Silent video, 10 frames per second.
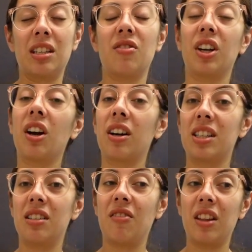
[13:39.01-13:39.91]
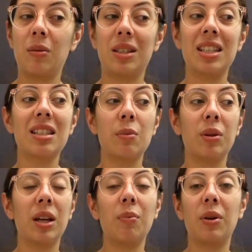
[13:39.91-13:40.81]
It's very hard to develop the
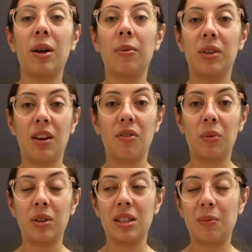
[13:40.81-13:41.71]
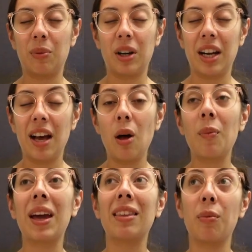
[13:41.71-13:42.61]
discipline, but with everyone's support and help
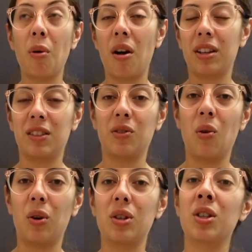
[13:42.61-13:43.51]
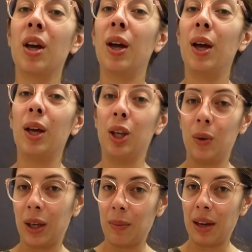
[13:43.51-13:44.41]
and the products, of course,
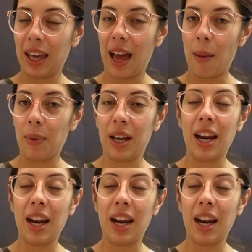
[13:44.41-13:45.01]
you can make it happen.